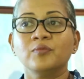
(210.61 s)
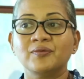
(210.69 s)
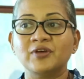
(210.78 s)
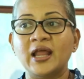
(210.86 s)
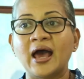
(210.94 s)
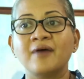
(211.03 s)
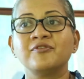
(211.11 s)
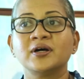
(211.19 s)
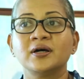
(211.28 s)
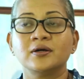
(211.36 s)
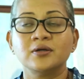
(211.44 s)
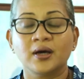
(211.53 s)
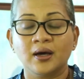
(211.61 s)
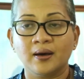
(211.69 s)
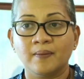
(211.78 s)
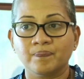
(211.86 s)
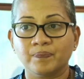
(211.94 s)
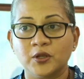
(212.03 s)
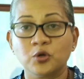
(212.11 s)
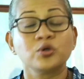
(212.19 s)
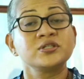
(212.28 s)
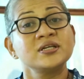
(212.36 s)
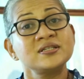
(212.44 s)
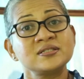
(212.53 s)
We will have a um,
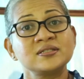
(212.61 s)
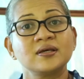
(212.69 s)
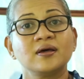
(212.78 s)
notice